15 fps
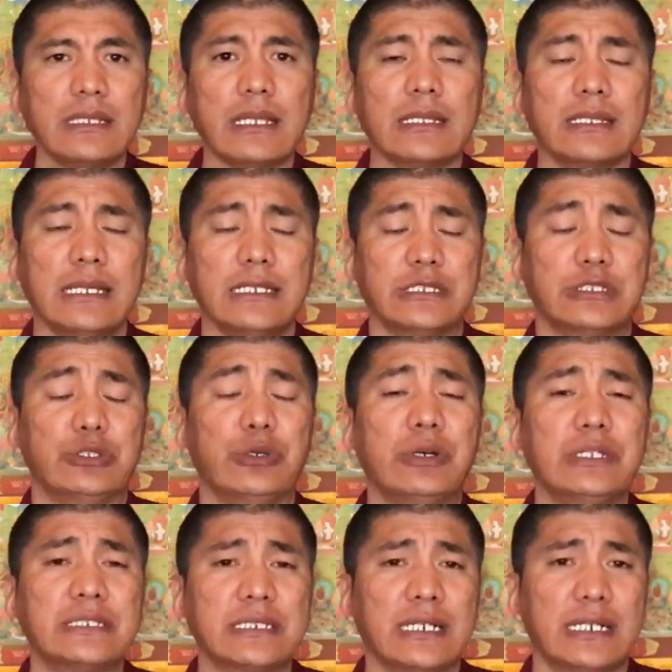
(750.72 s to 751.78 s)
there is
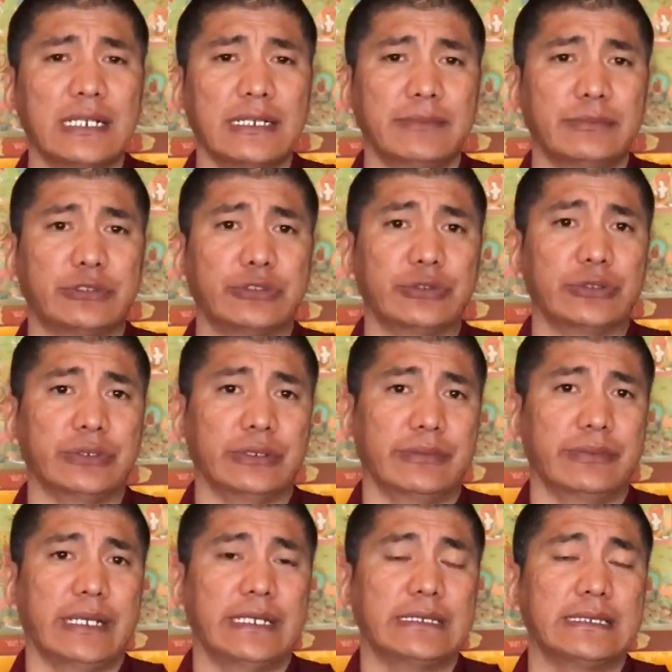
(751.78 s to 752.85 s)
no time to
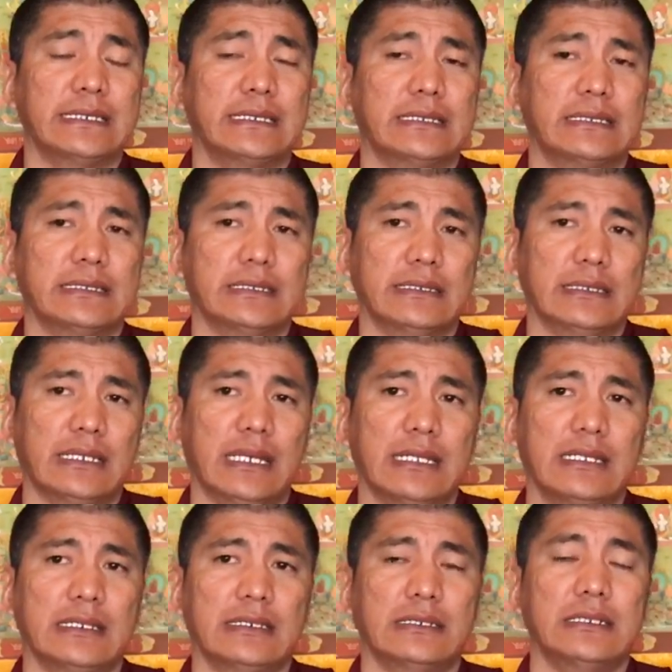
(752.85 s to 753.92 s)
arise in the
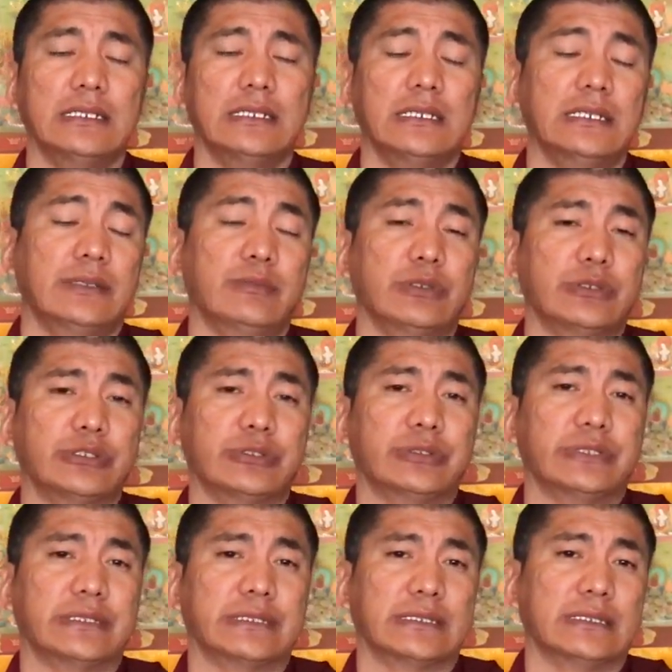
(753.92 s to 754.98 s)
other
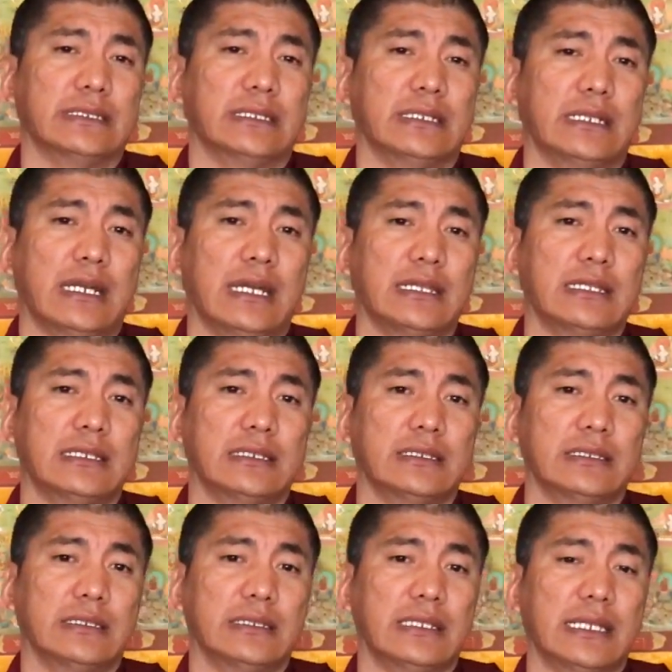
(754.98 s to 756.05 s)
emotions,
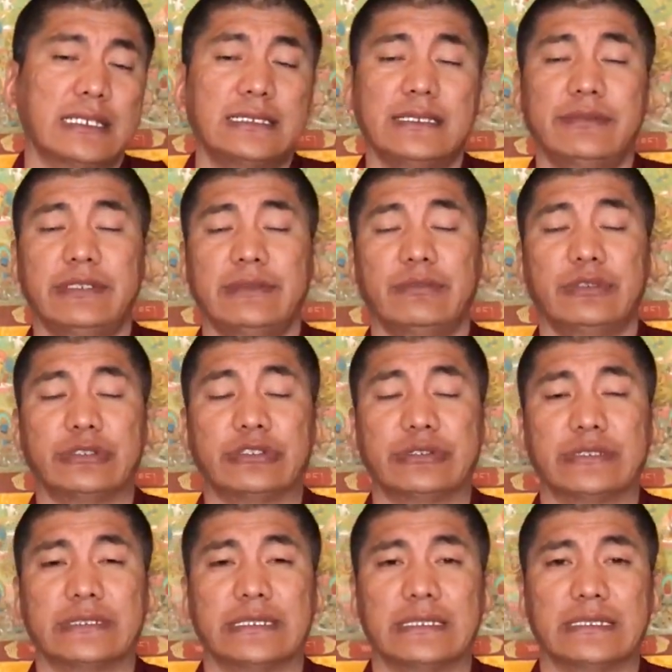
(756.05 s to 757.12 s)
other negative
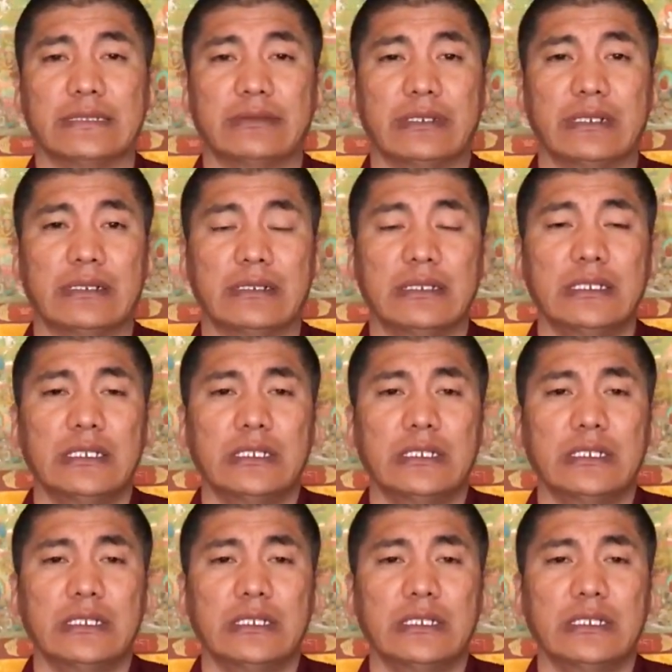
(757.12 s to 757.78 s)
emotions as well.